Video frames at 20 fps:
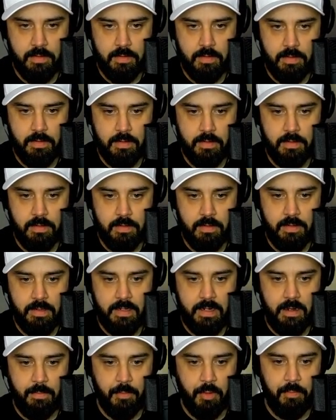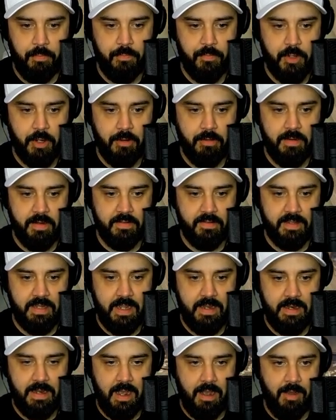Yep. And then I'm gonna. There you go, boy.
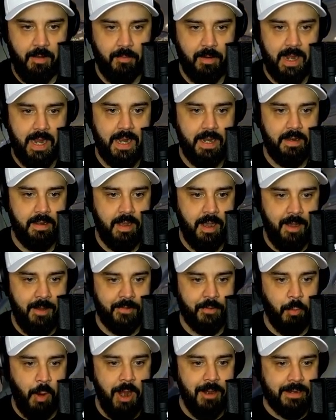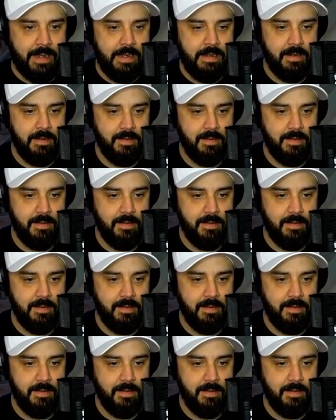Thing. All right. Oh, it's working.